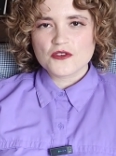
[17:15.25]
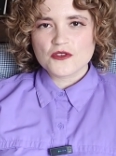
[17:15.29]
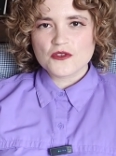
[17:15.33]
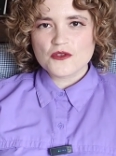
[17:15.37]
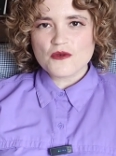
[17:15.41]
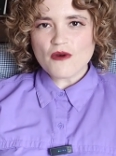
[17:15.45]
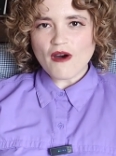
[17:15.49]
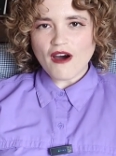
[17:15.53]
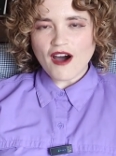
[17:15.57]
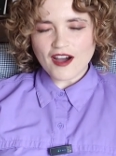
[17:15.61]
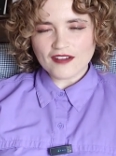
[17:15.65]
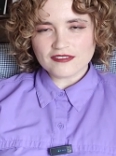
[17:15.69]

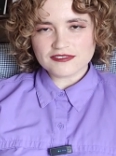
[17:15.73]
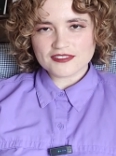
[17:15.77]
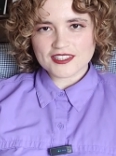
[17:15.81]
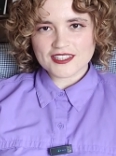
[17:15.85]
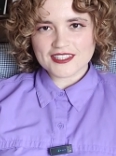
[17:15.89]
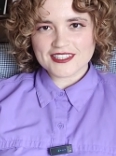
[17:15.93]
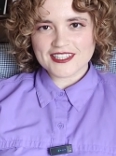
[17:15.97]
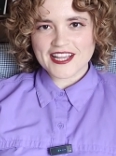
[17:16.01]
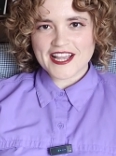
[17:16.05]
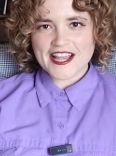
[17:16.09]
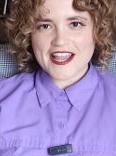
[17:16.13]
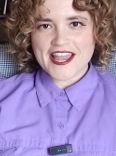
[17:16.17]
you
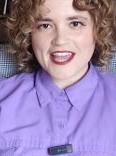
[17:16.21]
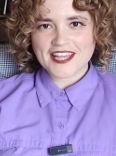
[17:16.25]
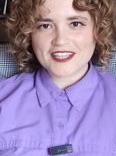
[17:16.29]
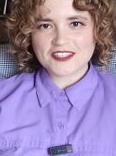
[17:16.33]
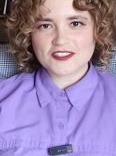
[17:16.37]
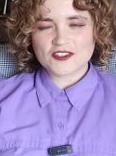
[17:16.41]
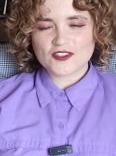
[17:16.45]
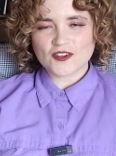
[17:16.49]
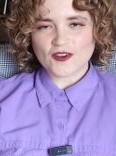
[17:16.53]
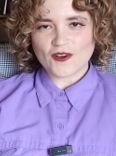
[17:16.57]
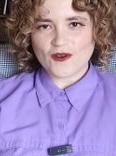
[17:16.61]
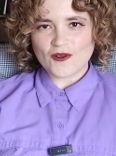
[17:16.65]
often
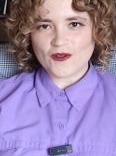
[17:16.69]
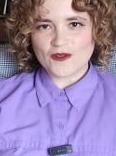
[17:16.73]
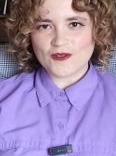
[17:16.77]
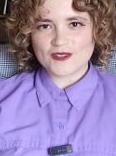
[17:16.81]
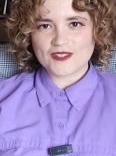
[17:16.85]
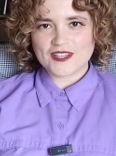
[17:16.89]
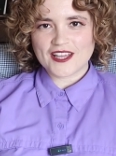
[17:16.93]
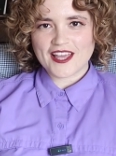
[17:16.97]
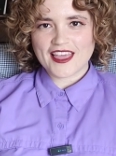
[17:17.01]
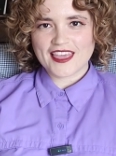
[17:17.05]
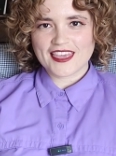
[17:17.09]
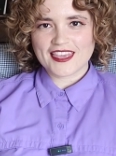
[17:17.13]
get
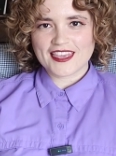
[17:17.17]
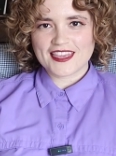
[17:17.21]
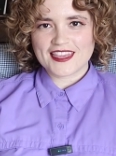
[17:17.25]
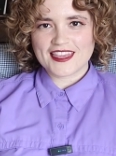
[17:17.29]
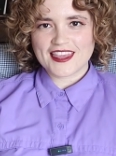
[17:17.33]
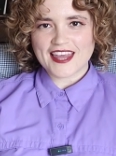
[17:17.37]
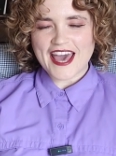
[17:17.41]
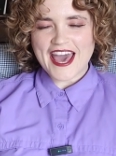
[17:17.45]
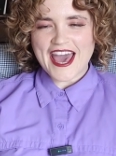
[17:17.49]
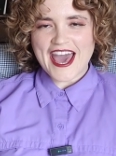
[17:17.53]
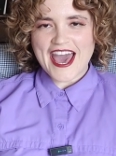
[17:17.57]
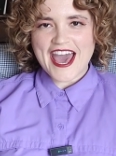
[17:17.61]
told
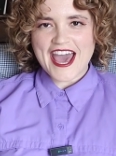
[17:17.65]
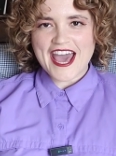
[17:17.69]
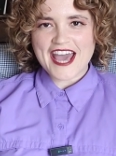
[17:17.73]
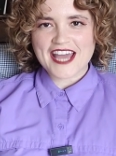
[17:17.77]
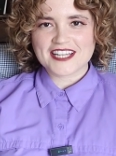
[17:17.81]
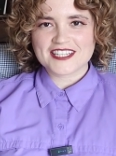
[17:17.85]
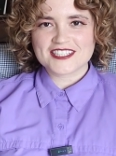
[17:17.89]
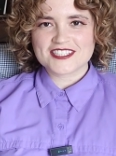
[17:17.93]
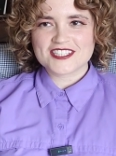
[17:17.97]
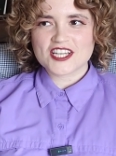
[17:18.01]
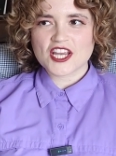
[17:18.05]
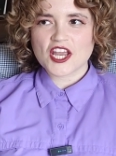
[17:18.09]

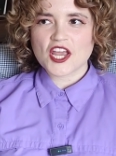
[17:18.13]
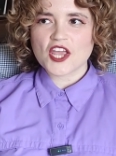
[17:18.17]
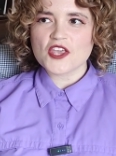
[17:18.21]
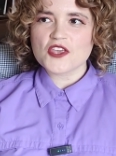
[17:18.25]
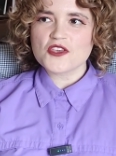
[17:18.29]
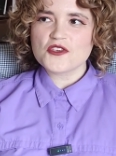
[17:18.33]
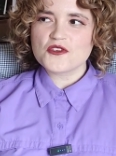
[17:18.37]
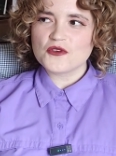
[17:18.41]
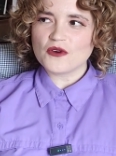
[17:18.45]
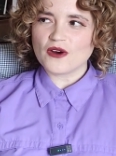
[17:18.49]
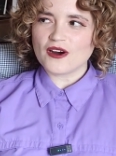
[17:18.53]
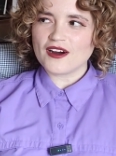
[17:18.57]
that
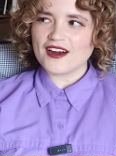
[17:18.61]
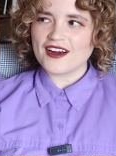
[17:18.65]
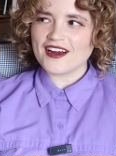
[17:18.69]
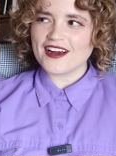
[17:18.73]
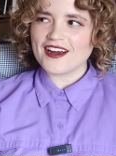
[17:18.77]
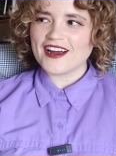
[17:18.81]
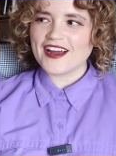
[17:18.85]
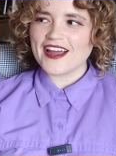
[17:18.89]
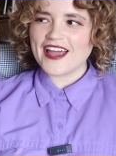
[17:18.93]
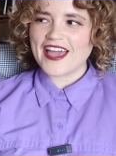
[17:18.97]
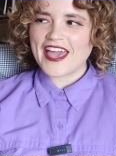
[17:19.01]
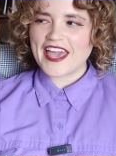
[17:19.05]

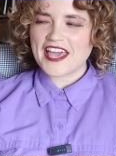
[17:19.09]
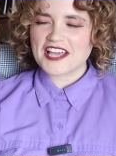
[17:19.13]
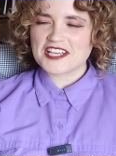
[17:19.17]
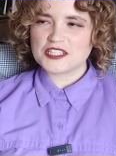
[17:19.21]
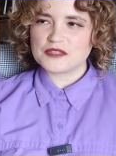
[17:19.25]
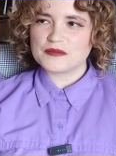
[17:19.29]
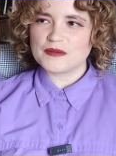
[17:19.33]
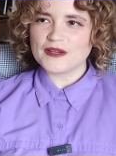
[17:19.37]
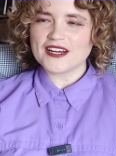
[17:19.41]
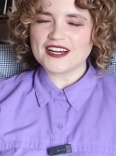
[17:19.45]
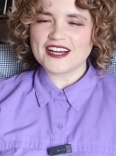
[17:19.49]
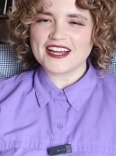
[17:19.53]
your
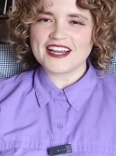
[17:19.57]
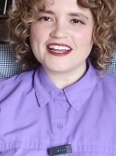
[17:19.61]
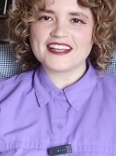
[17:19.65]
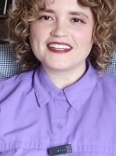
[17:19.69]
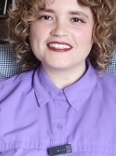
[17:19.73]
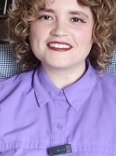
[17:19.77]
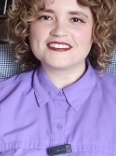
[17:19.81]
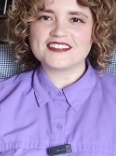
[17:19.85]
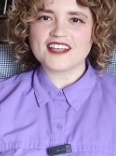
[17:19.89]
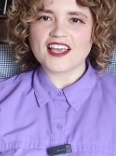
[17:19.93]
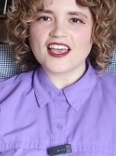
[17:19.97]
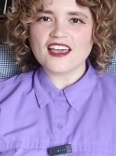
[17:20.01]

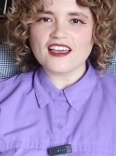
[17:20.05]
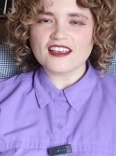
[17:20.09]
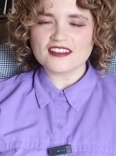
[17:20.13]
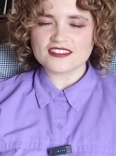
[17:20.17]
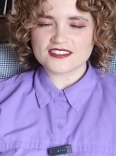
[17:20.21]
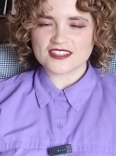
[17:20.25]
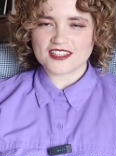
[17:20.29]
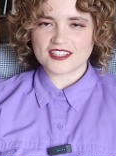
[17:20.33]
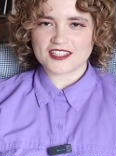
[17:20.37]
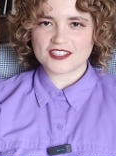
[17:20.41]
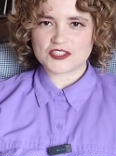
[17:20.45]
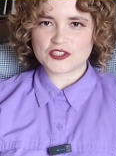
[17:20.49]
experience
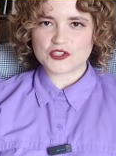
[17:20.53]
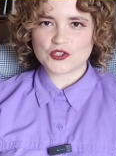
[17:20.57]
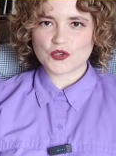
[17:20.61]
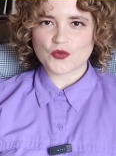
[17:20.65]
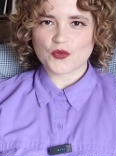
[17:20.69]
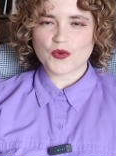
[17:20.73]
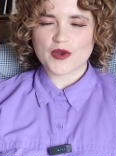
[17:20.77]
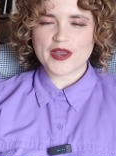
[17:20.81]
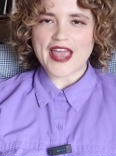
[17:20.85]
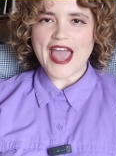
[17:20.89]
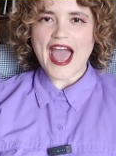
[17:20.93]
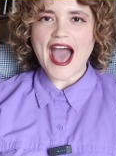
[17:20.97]
isn't
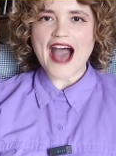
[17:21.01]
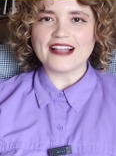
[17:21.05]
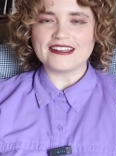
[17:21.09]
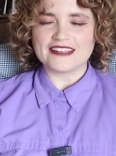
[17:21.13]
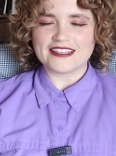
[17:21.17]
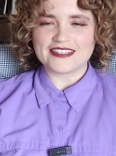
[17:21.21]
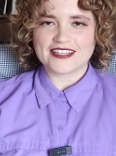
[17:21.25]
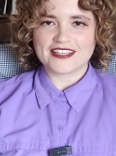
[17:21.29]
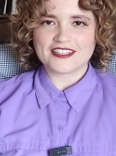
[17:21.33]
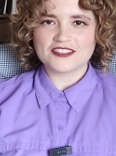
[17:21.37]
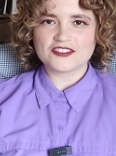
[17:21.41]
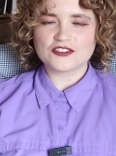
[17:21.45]

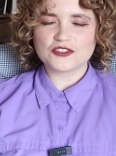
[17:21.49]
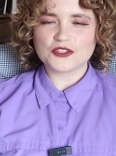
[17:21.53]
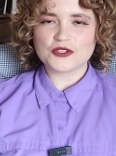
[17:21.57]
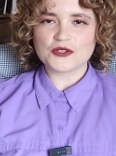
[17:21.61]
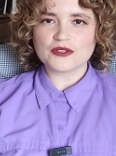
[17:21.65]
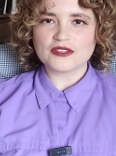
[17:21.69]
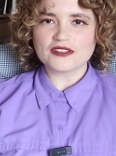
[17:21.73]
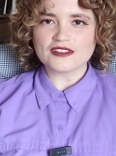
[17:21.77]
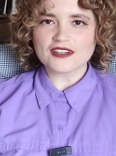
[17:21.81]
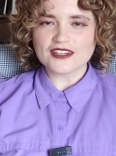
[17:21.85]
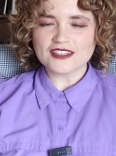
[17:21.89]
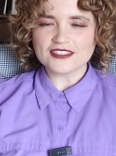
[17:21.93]
reality. So
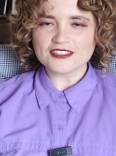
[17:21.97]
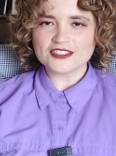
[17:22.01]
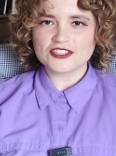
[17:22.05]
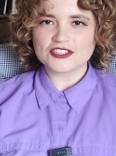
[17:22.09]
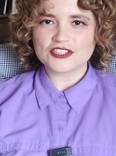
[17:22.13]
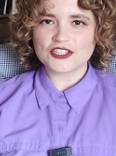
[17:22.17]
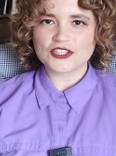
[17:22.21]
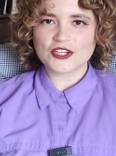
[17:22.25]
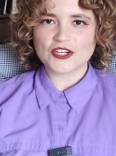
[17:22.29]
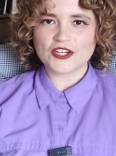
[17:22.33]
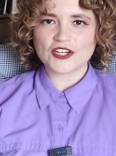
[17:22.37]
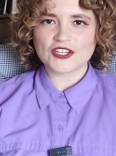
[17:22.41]
you learn
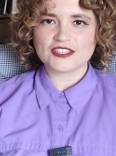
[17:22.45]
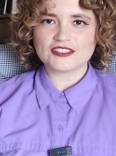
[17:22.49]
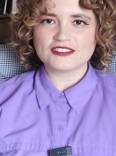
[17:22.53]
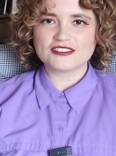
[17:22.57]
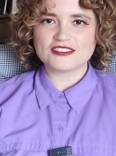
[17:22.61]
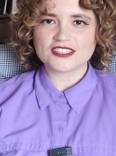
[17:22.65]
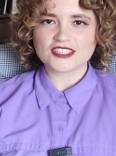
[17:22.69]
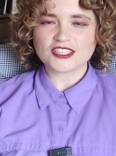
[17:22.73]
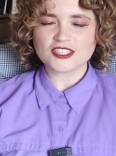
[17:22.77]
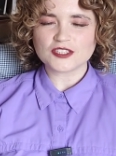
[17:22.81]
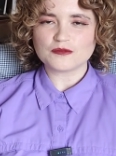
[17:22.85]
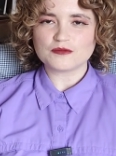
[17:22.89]

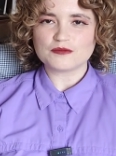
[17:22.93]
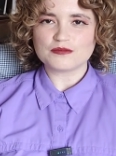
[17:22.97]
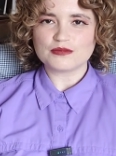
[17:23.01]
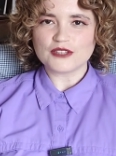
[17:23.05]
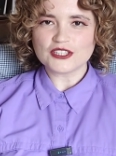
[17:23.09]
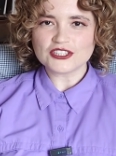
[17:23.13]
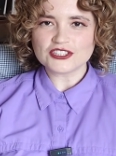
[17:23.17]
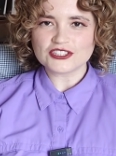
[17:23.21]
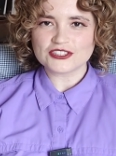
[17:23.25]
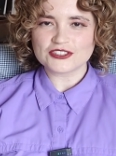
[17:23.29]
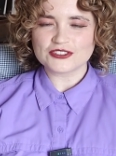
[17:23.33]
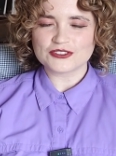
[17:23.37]
to just
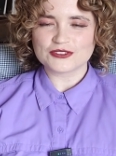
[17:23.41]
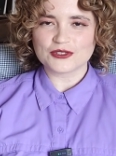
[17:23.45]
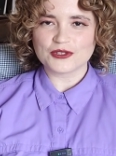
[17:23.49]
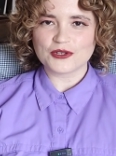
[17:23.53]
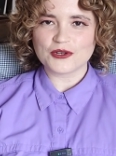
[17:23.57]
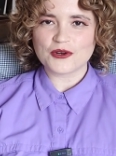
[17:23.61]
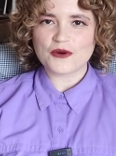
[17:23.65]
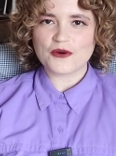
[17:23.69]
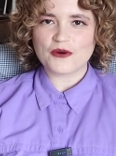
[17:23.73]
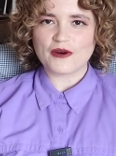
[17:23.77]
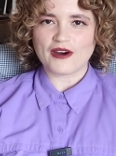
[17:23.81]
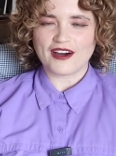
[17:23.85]
push
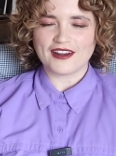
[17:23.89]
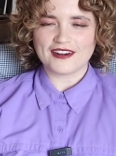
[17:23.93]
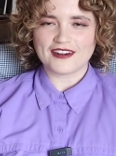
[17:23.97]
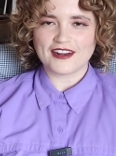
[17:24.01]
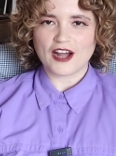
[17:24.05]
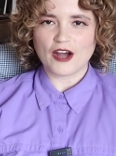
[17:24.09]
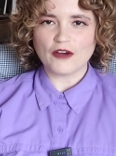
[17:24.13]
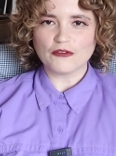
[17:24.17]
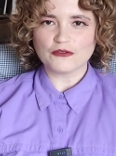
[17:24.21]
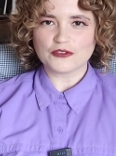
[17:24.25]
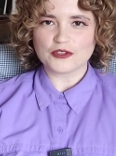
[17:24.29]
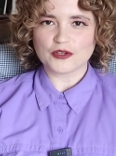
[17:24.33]
through
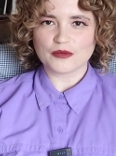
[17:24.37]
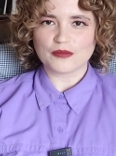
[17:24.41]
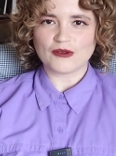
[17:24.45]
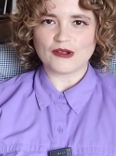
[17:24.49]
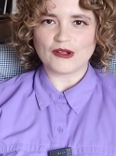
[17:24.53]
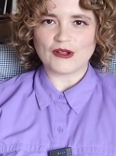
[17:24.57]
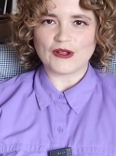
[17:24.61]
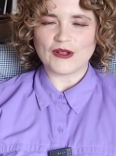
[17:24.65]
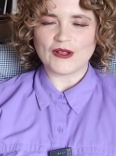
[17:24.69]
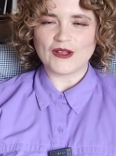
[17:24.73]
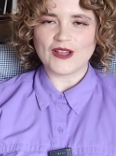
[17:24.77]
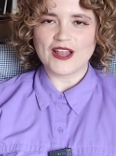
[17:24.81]

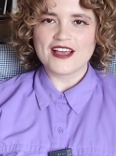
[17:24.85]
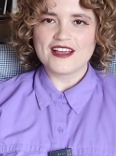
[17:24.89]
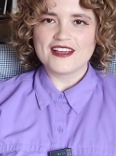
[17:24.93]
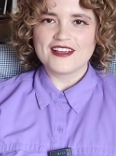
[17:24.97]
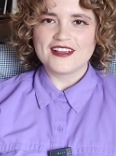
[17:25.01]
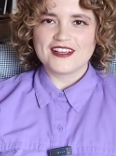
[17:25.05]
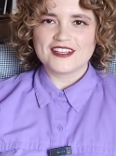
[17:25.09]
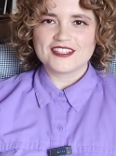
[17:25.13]
uncomfortable